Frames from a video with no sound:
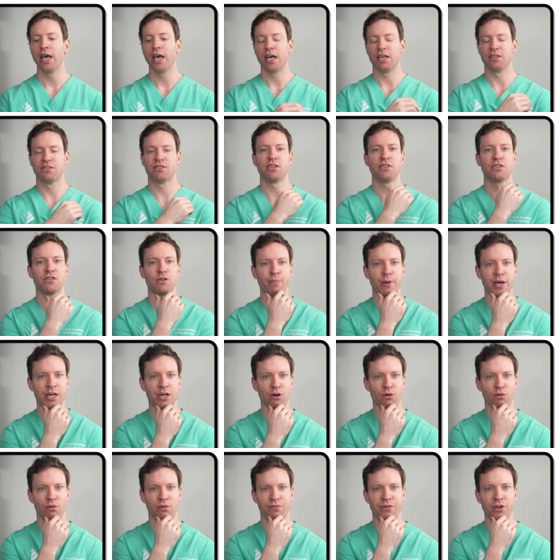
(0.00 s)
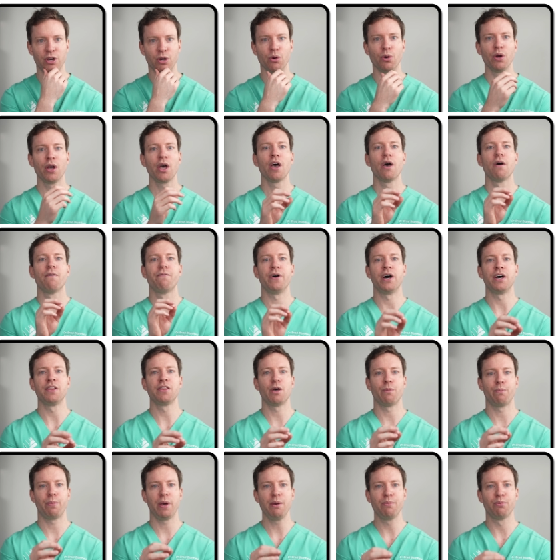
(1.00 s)
A systematic review found
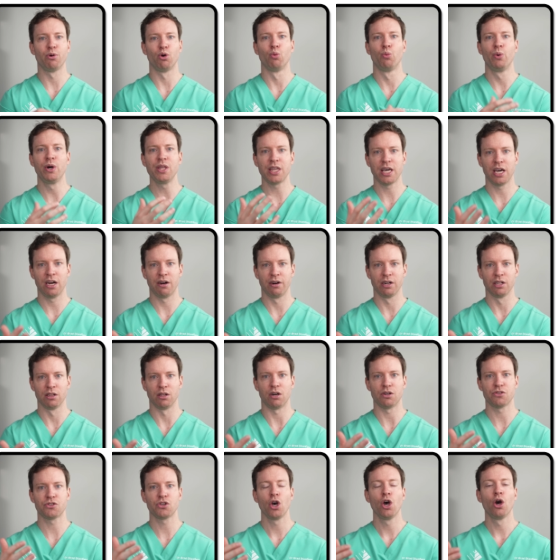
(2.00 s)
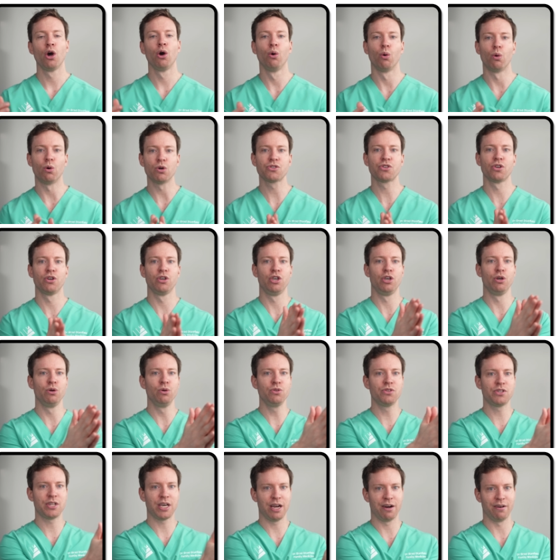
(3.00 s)
that people with hearing loss who also
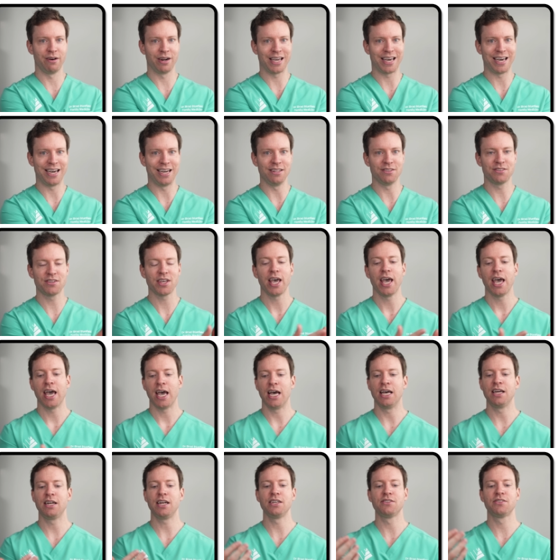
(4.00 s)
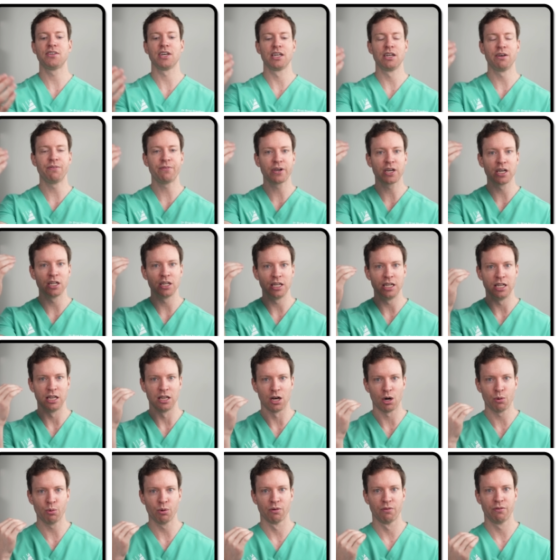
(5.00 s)
used hearing aids had a significantly
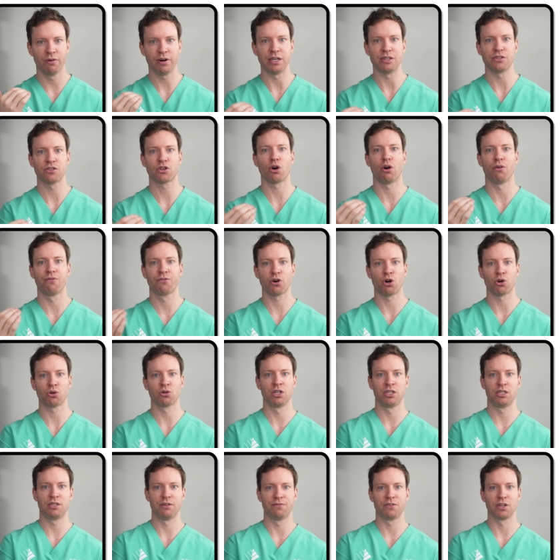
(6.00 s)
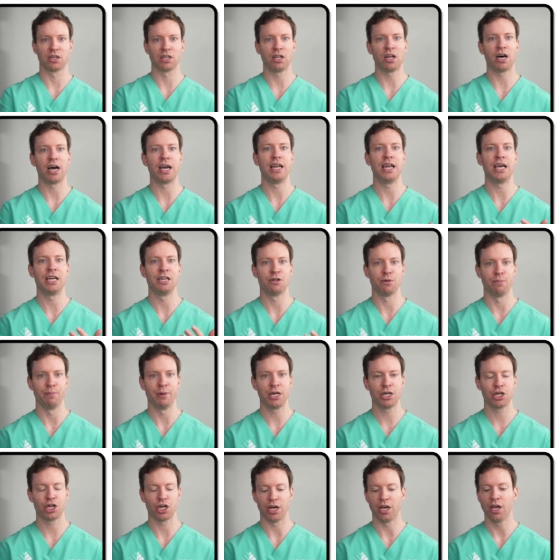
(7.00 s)
lower risk of cognitive decline and
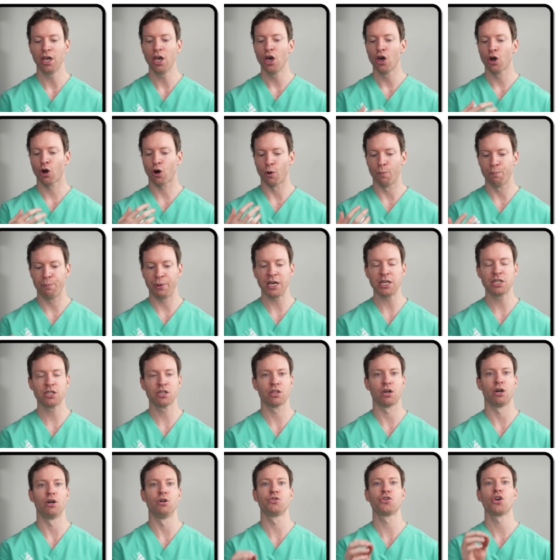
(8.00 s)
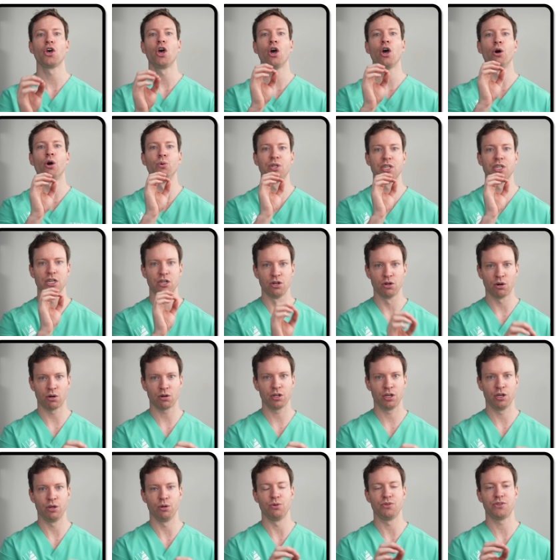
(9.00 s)
dementia compared to those who did
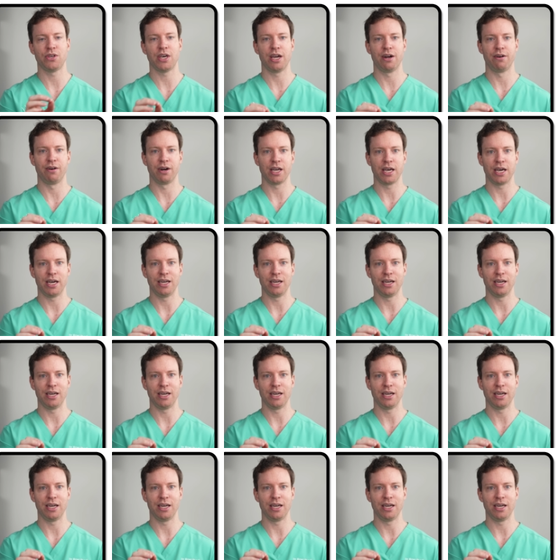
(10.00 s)
not use hearing